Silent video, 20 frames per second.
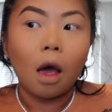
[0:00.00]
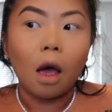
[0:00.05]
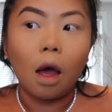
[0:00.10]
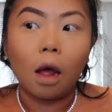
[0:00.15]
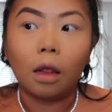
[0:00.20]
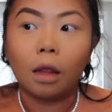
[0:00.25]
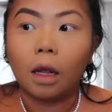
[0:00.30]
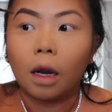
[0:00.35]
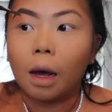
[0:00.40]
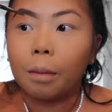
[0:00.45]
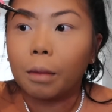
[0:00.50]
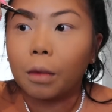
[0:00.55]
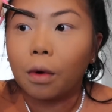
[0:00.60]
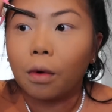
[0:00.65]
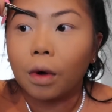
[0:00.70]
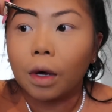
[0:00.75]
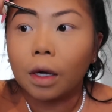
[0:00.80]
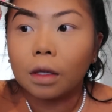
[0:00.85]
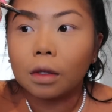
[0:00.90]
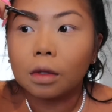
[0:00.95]
And then I'm
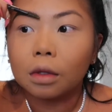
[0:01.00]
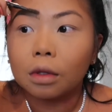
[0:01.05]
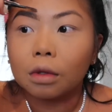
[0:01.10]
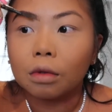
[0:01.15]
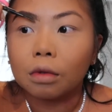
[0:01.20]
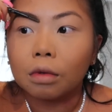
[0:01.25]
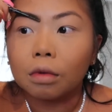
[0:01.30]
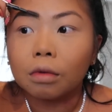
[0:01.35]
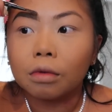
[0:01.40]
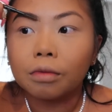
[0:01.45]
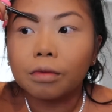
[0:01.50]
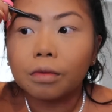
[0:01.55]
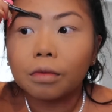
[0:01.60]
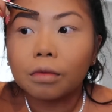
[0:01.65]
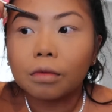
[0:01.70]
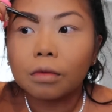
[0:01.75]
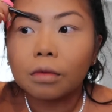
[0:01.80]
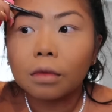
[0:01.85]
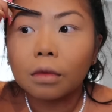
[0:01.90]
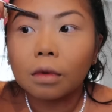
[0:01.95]
going to
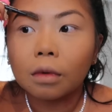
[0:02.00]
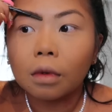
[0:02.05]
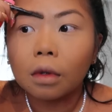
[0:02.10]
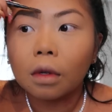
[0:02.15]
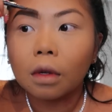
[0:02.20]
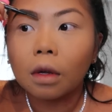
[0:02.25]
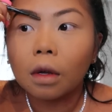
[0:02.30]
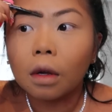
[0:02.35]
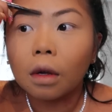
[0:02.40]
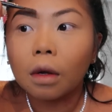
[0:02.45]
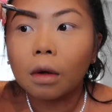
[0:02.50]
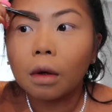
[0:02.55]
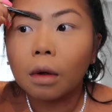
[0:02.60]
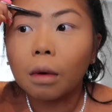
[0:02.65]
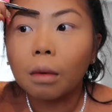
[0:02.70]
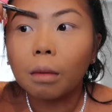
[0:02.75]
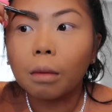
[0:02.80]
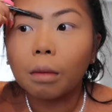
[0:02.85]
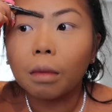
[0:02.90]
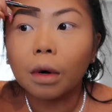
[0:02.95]

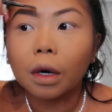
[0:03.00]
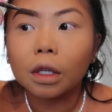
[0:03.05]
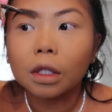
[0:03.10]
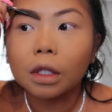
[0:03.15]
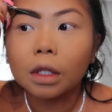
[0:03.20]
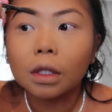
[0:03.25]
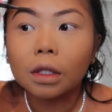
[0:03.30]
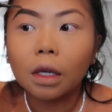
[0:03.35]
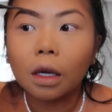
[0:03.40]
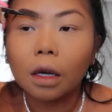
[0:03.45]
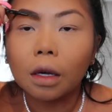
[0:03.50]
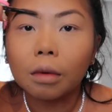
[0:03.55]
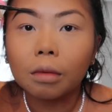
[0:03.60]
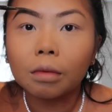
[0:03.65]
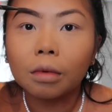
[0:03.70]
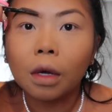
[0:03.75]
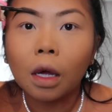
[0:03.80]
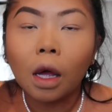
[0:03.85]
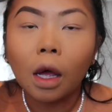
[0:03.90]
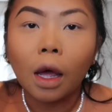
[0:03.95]
brush this up.
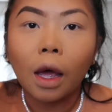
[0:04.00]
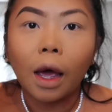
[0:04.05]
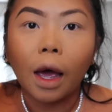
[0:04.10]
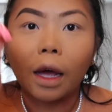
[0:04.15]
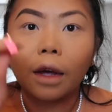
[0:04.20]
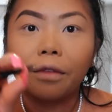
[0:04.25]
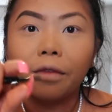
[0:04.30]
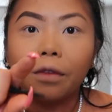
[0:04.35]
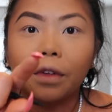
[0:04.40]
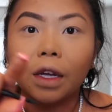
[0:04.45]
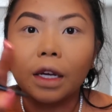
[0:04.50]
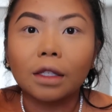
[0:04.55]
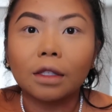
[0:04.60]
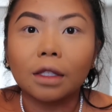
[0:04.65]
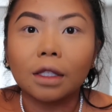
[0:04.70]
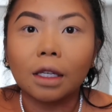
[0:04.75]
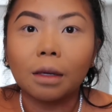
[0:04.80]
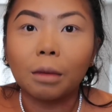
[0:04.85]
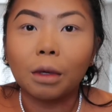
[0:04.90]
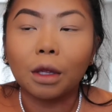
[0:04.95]
If you
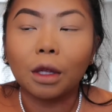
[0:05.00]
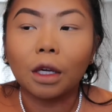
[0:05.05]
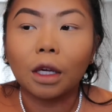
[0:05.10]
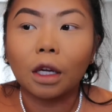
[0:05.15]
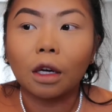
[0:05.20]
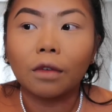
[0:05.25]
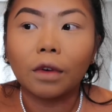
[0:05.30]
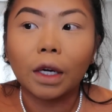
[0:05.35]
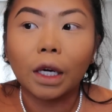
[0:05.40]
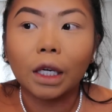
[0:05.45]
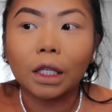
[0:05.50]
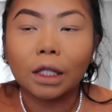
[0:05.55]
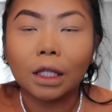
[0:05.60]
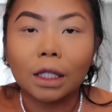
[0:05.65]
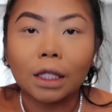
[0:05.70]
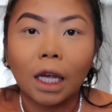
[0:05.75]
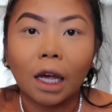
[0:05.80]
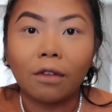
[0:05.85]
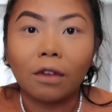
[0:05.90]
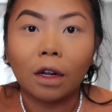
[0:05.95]
guys see me looking over here, it's
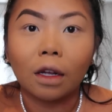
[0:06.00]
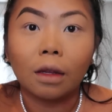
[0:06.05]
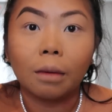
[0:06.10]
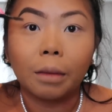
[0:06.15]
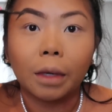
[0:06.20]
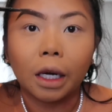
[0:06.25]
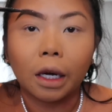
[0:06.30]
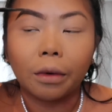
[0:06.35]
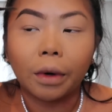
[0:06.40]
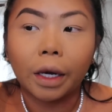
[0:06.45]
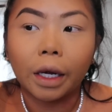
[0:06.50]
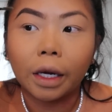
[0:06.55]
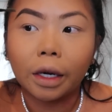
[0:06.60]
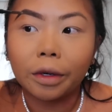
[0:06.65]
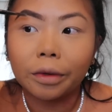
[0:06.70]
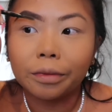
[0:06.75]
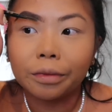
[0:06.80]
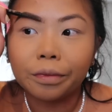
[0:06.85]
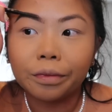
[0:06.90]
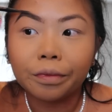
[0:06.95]
because I have another mirror right
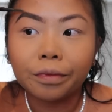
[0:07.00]
here.